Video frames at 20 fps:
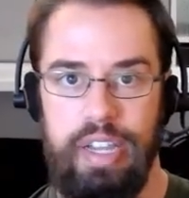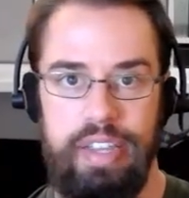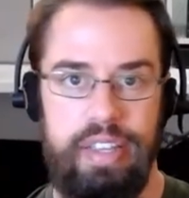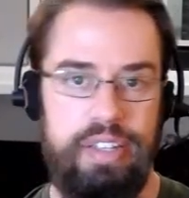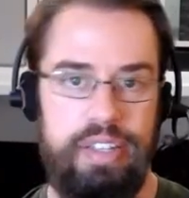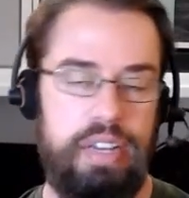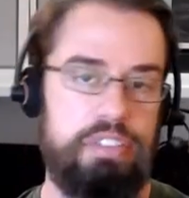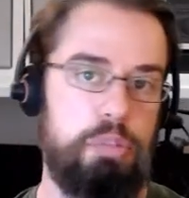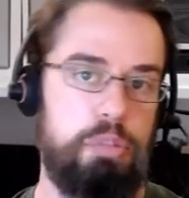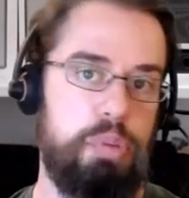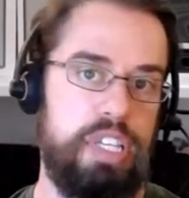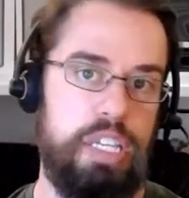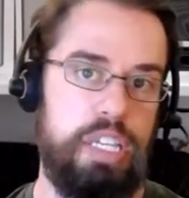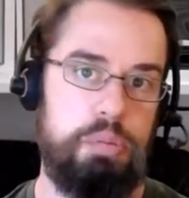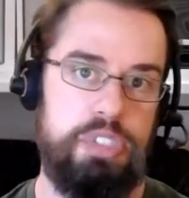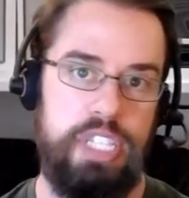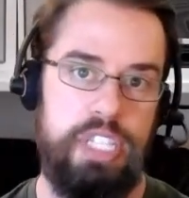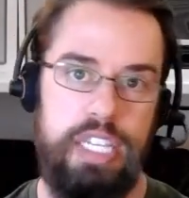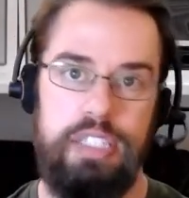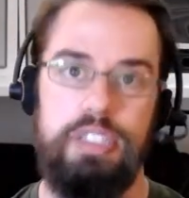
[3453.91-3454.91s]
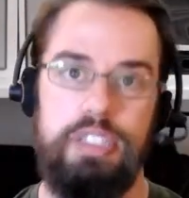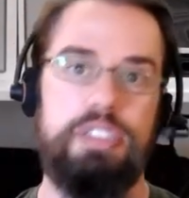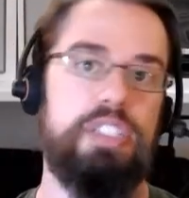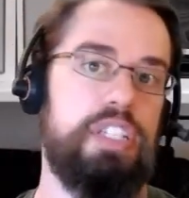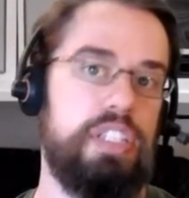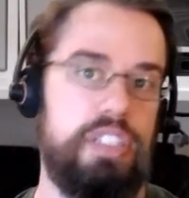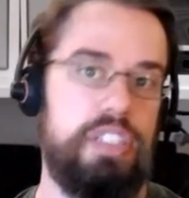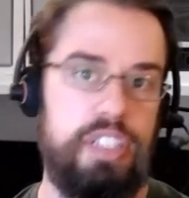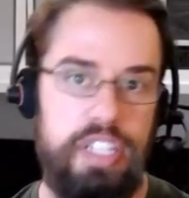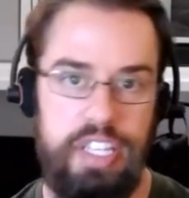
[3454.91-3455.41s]
And everybody kept saying, look
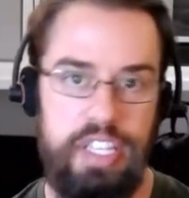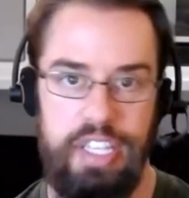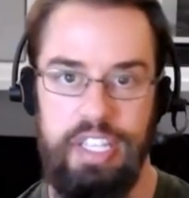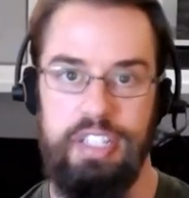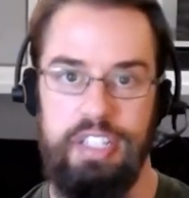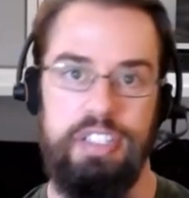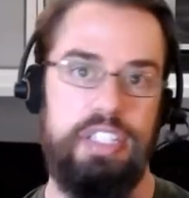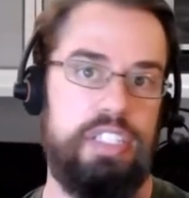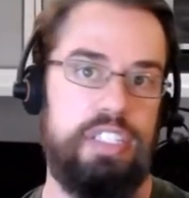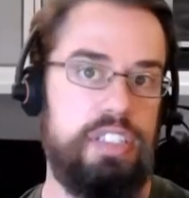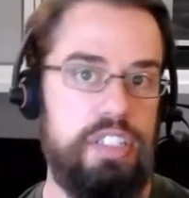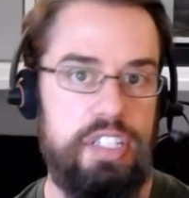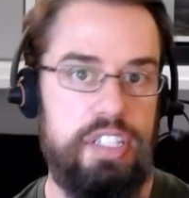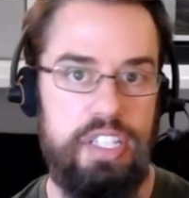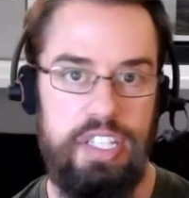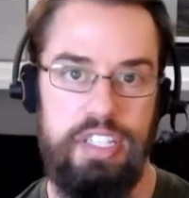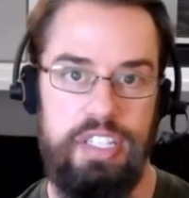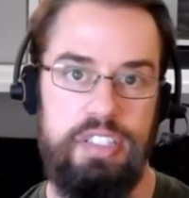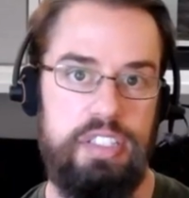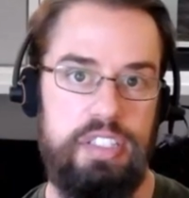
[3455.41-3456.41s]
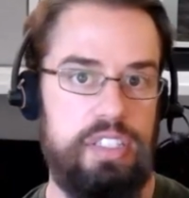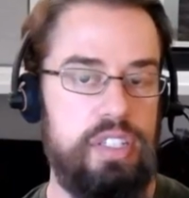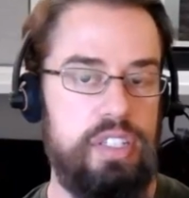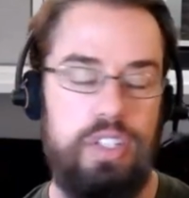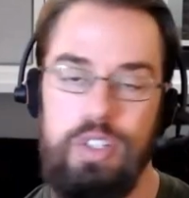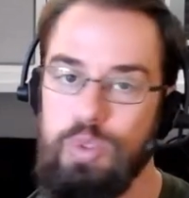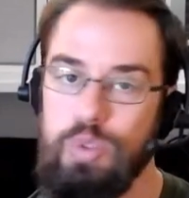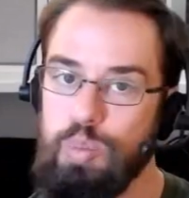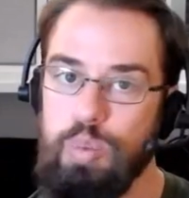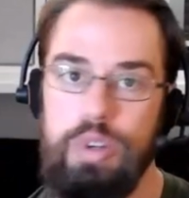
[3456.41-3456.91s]
at Italy, look at Italy.
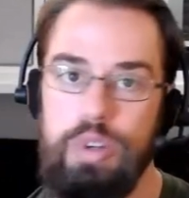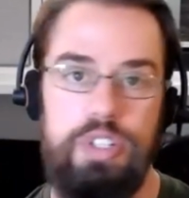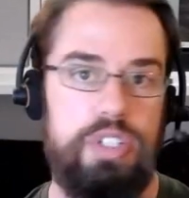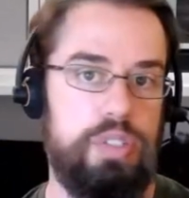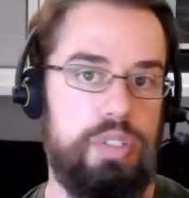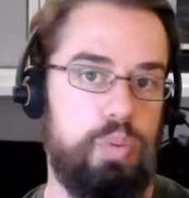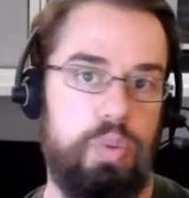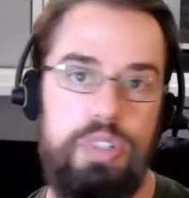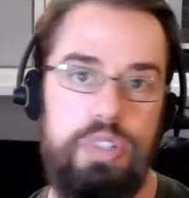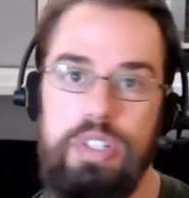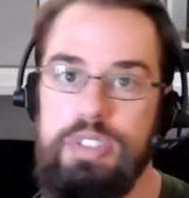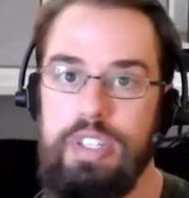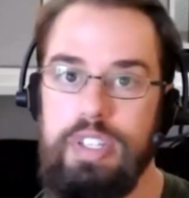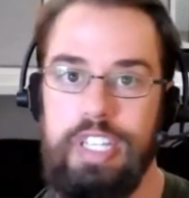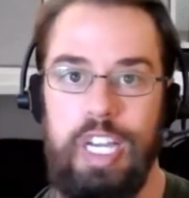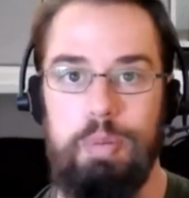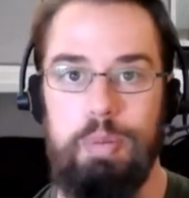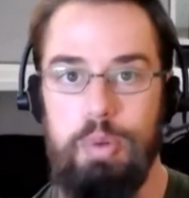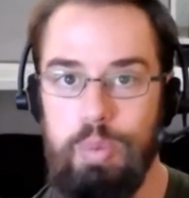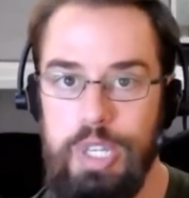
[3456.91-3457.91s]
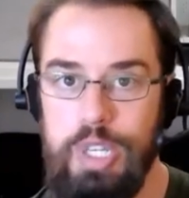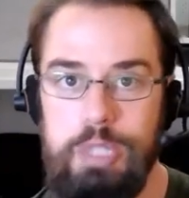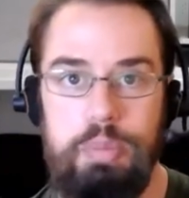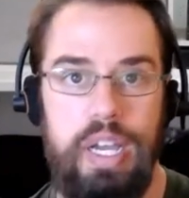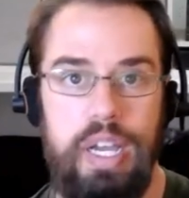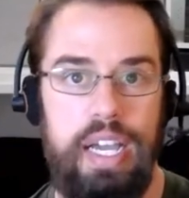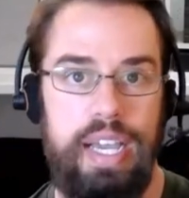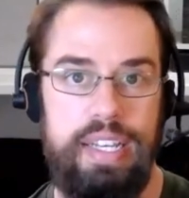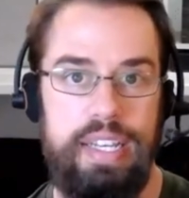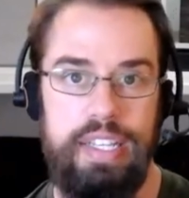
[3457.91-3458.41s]
We're just a couple weeks
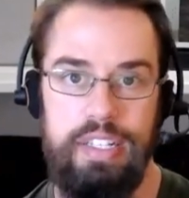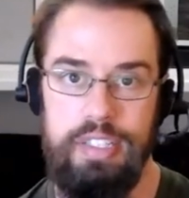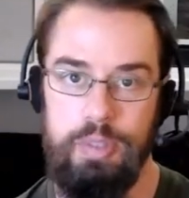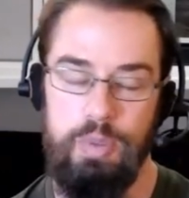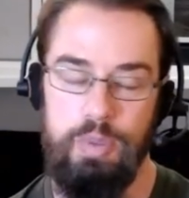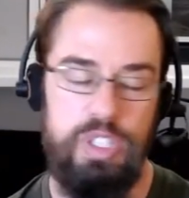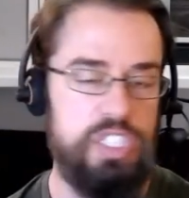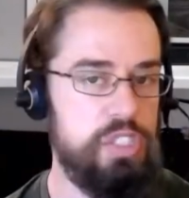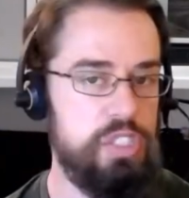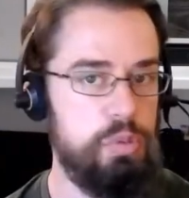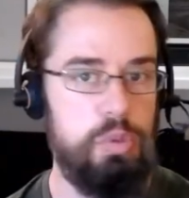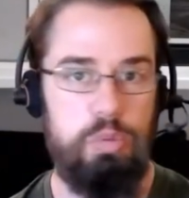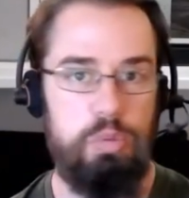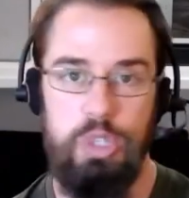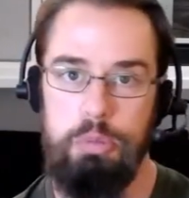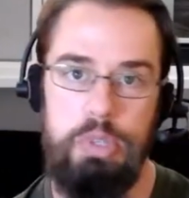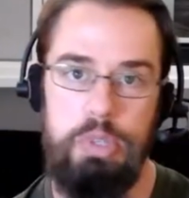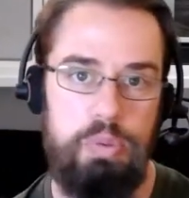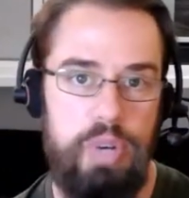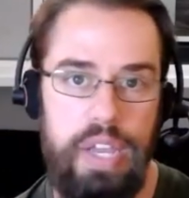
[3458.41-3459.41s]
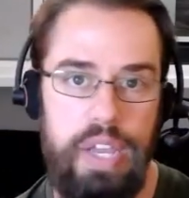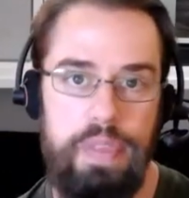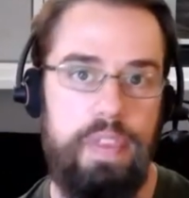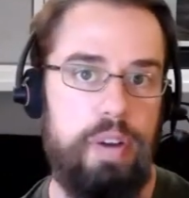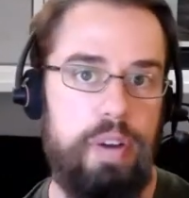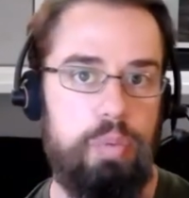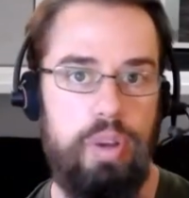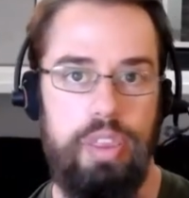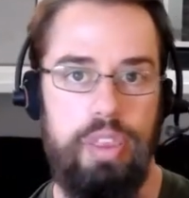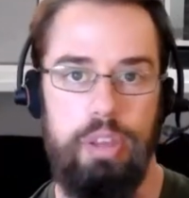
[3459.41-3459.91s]
behind Italy. We're going to be right there
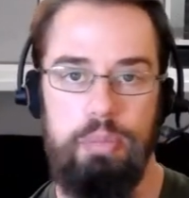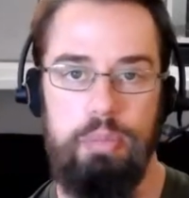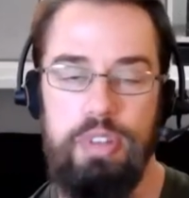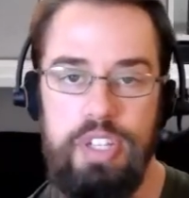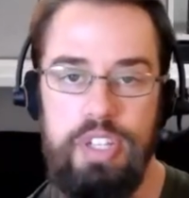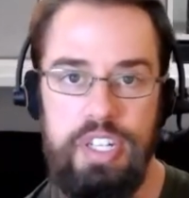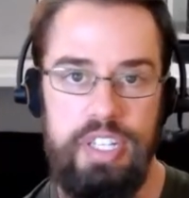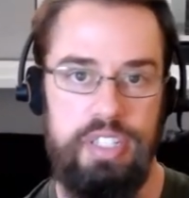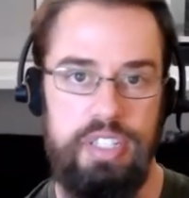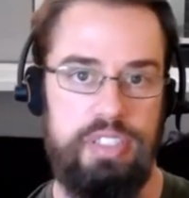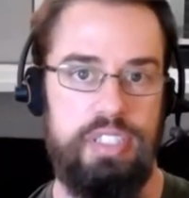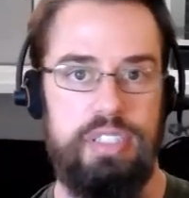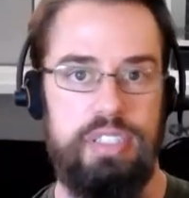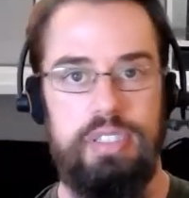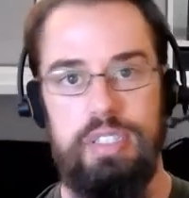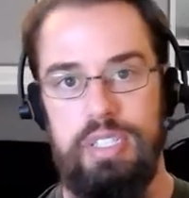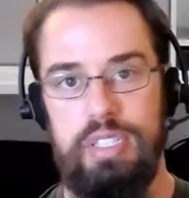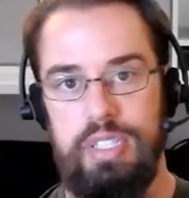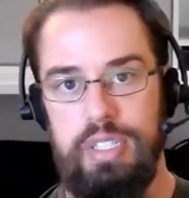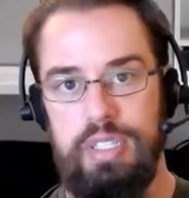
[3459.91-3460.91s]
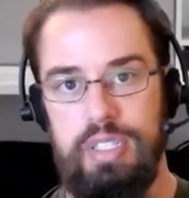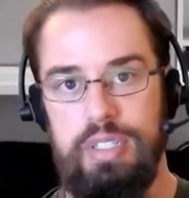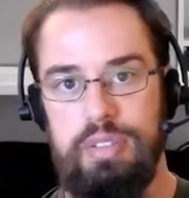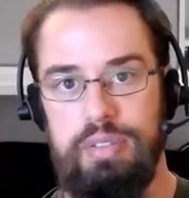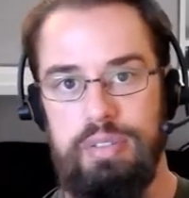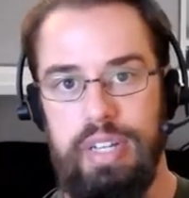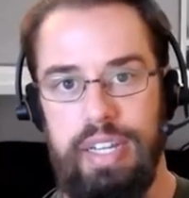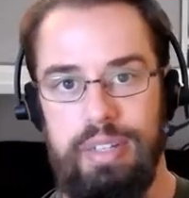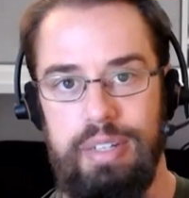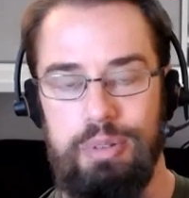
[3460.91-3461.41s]
with them. Look at Italy,
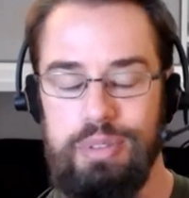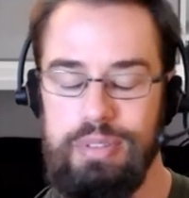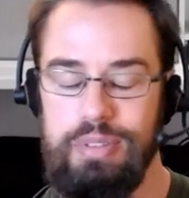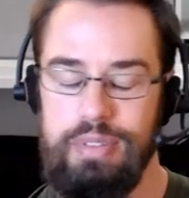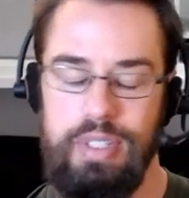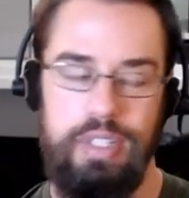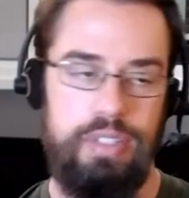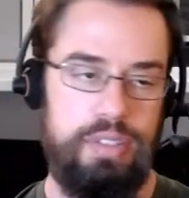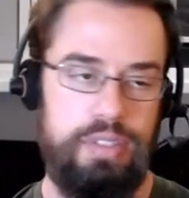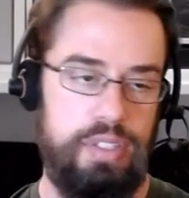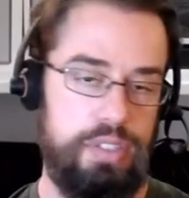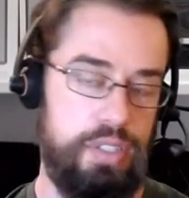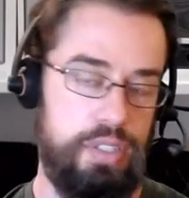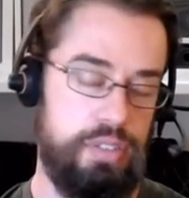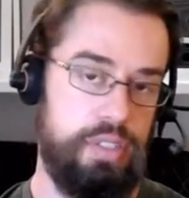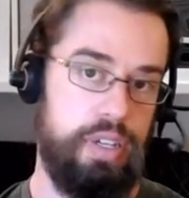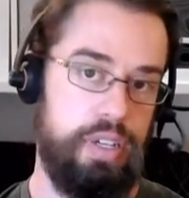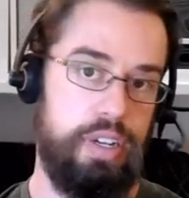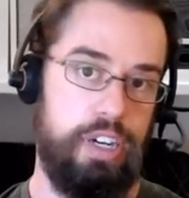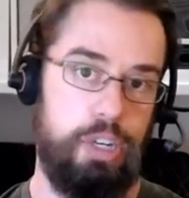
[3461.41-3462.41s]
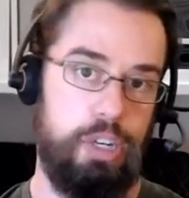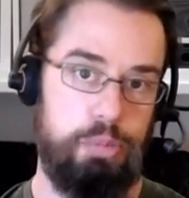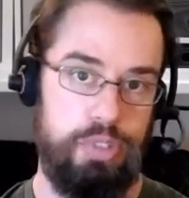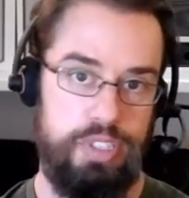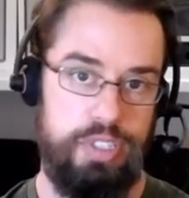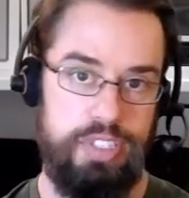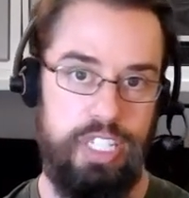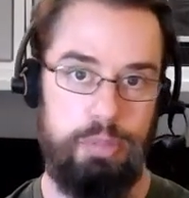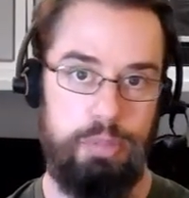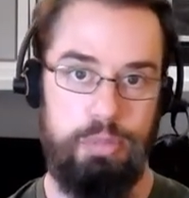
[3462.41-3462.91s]
right? Well, Italy is a terrible
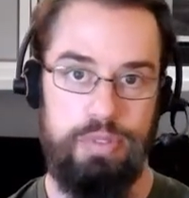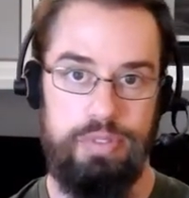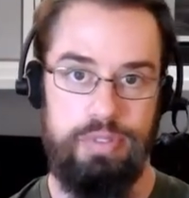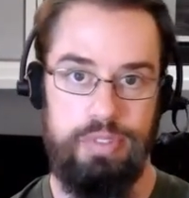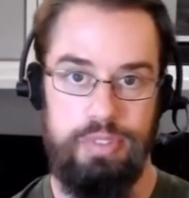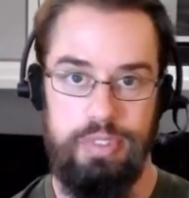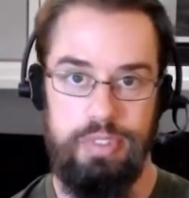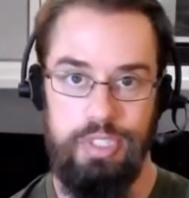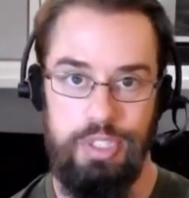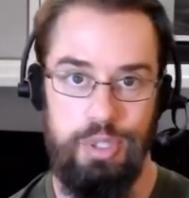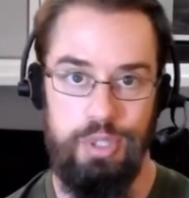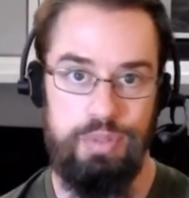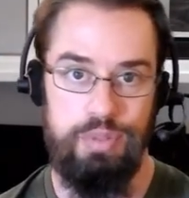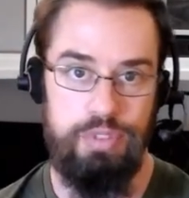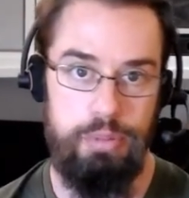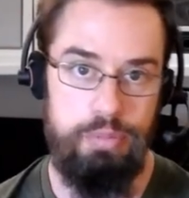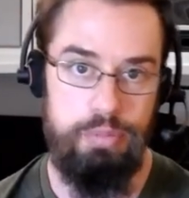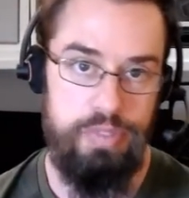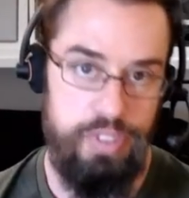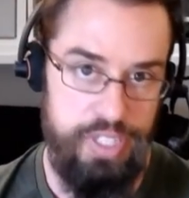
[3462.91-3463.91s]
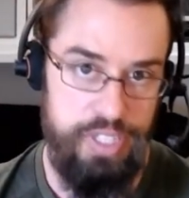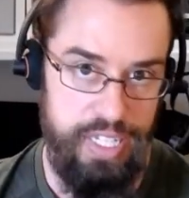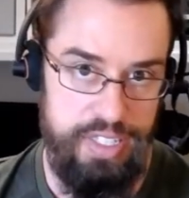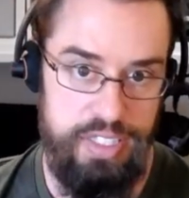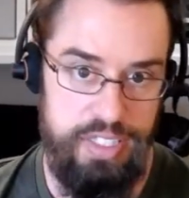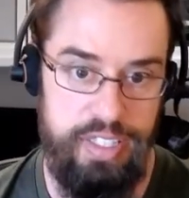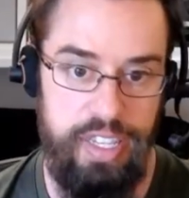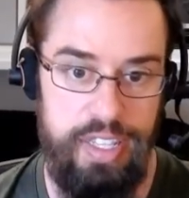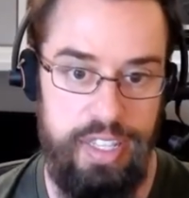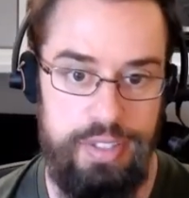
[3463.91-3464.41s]
example to use for the United
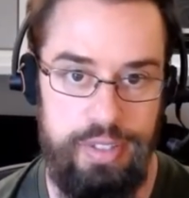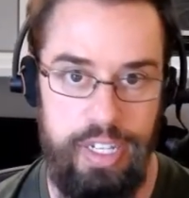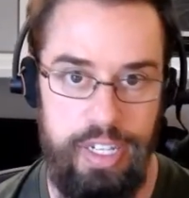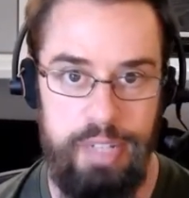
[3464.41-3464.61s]
States, right?